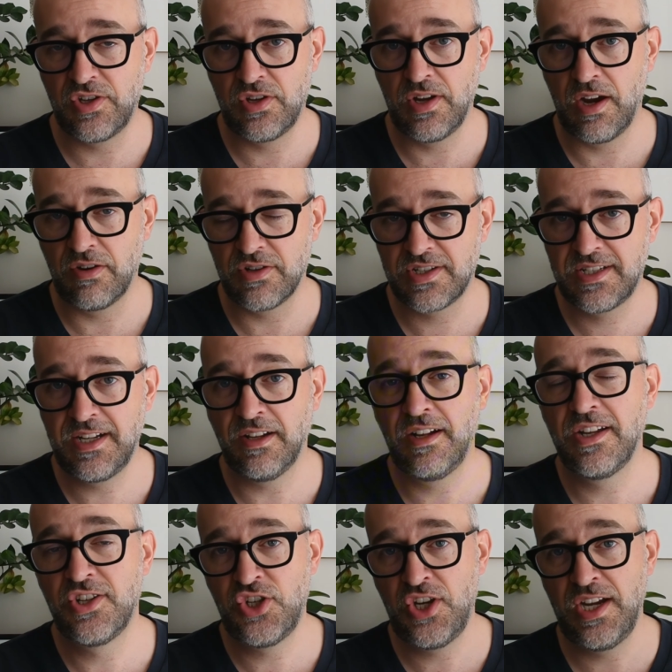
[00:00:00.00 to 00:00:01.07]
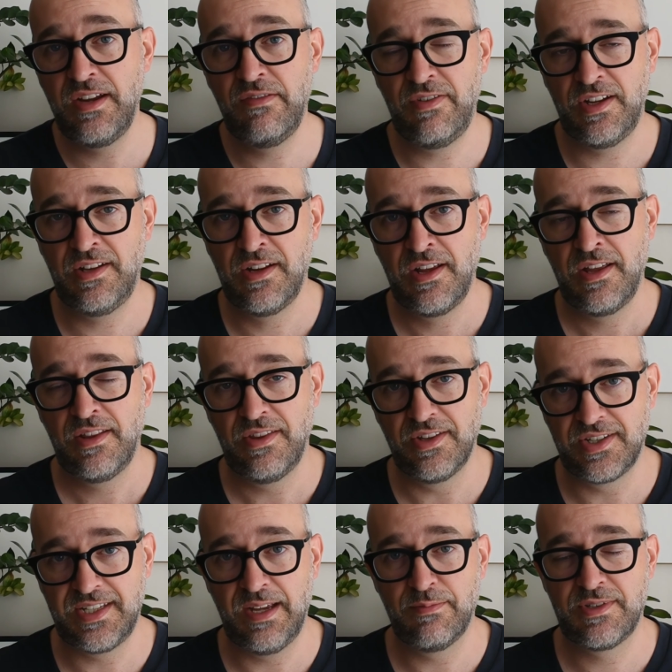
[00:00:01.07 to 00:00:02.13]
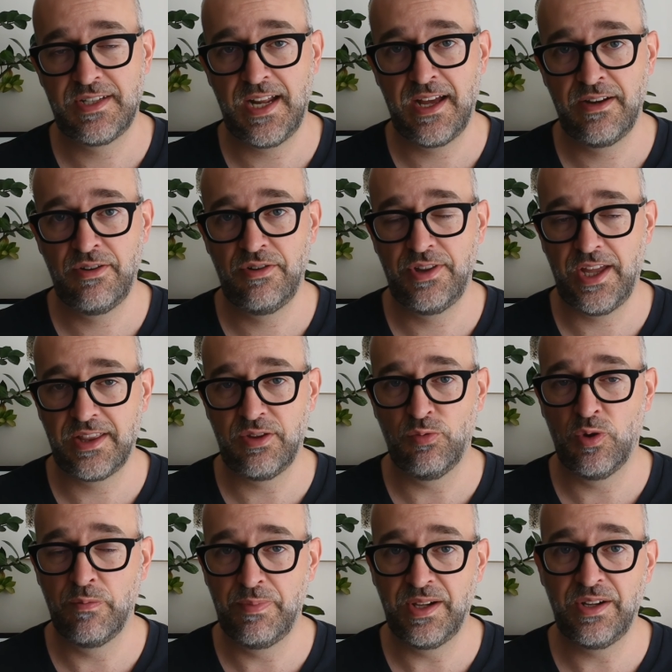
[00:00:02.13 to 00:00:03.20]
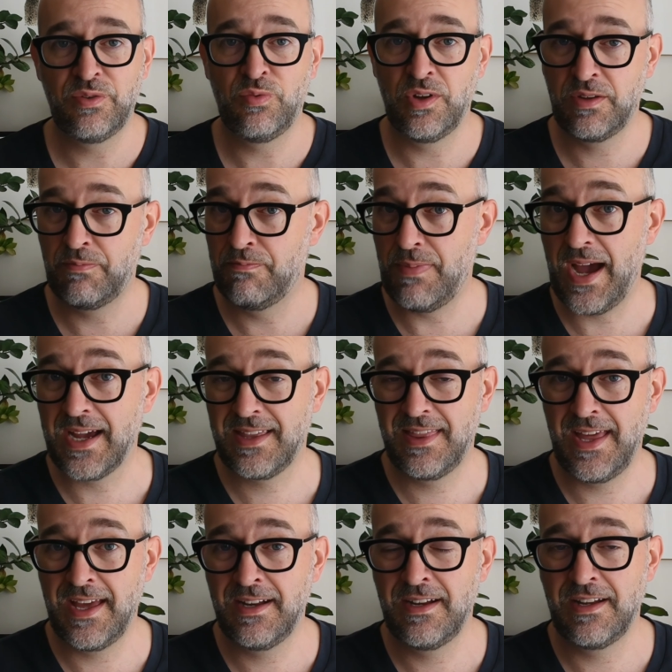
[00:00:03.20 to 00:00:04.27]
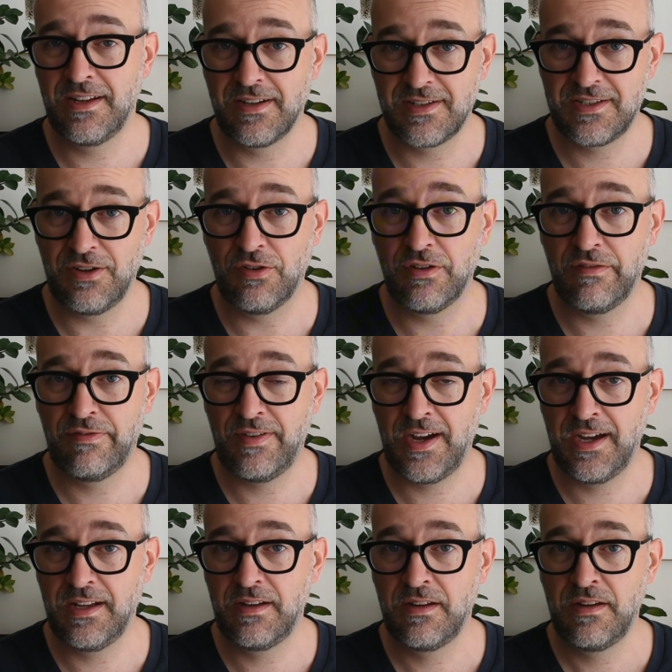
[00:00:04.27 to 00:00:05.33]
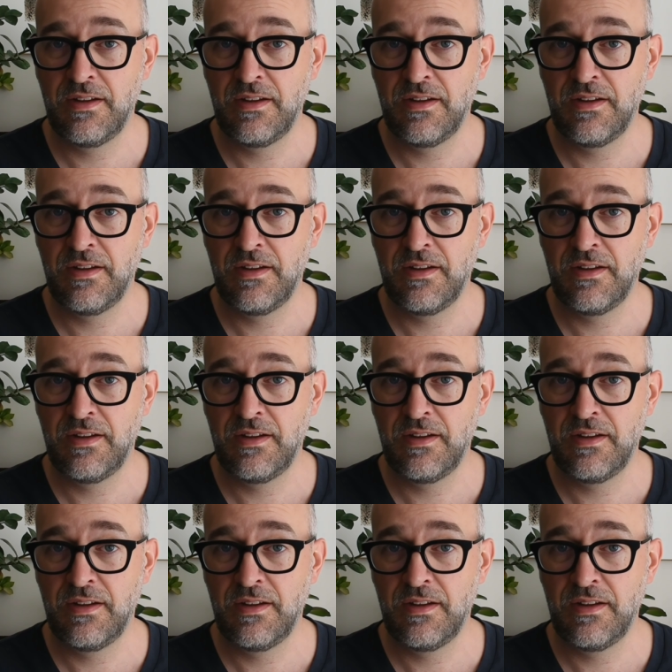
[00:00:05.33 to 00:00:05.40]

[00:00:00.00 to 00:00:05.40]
are still achieving the same standard that they were built with back then, that is certified